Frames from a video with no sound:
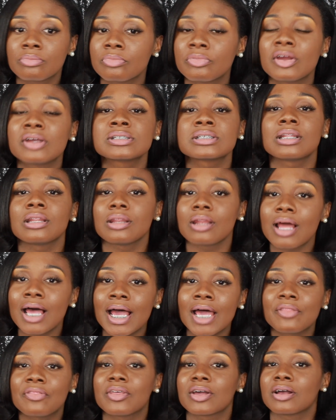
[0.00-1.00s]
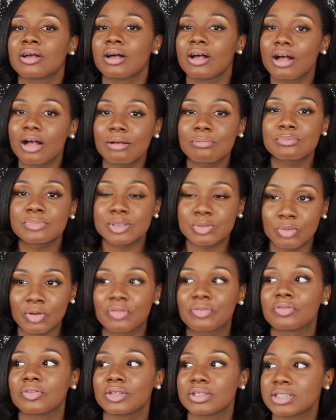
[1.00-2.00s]
There's a lot that comes
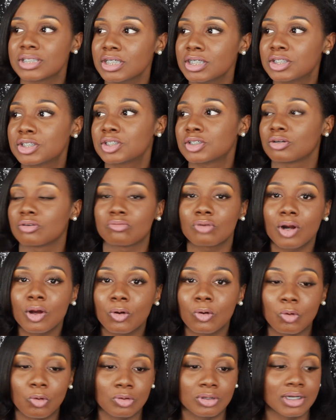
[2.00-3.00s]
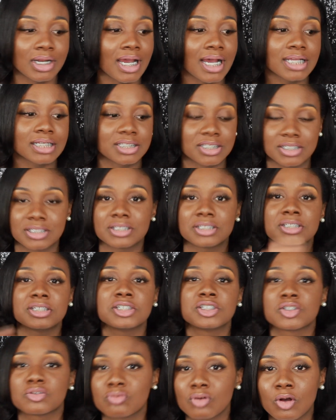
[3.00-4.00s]
with the teacher role, not just the
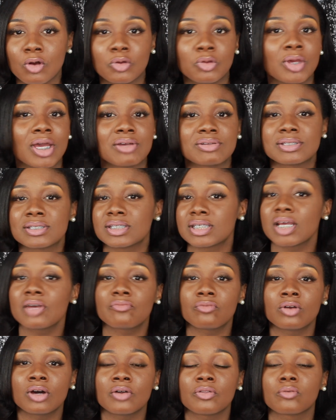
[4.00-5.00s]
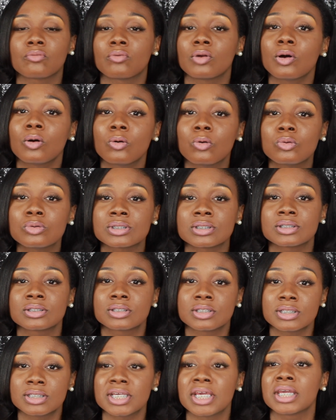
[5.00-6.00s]
teacher role. You have several other roles
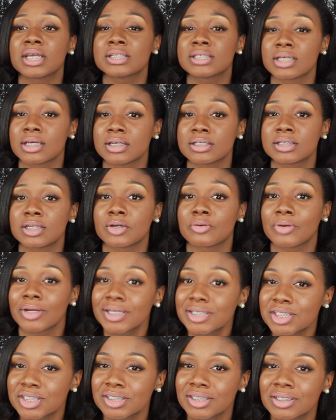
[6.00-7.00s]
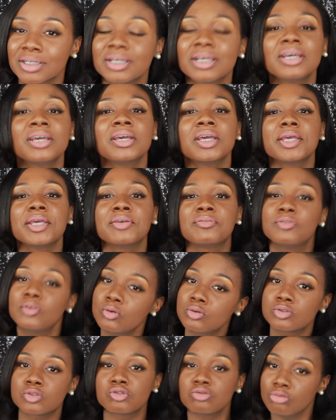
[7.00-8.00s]
to take into consideration if
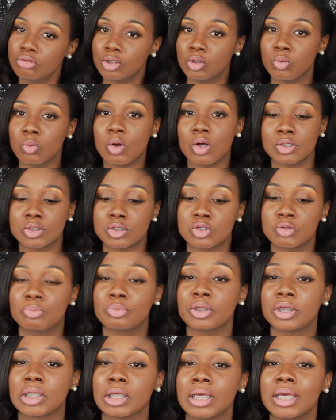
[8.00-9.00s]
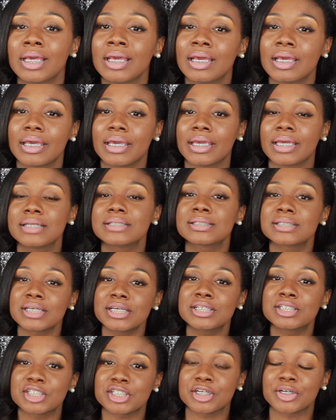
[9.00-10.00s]
you truly want to be a
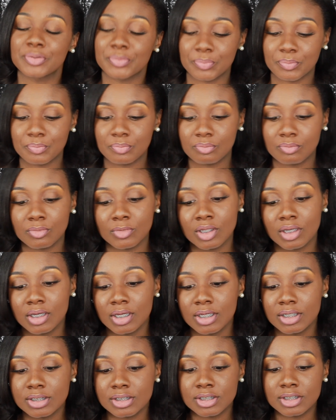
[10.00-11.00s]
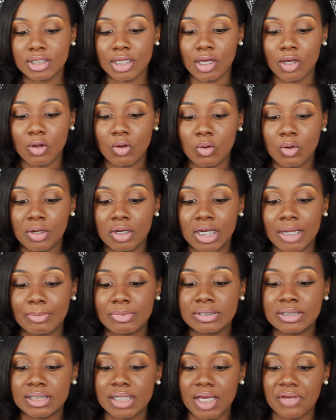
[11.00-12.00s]
teacher. So,
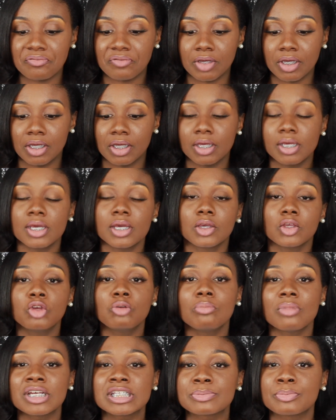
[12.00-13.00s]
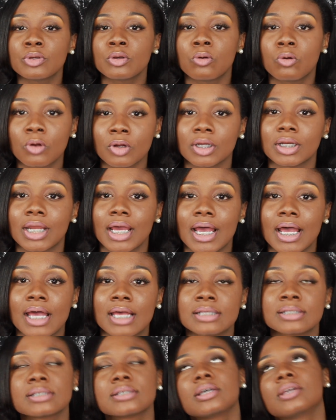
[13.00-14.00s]
number 7. You must be
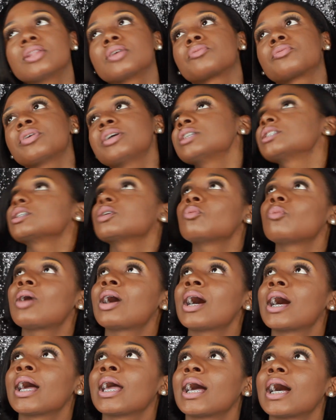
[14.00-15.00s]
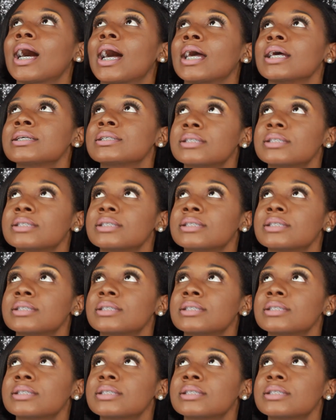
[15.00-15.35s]
organized. And the reason why I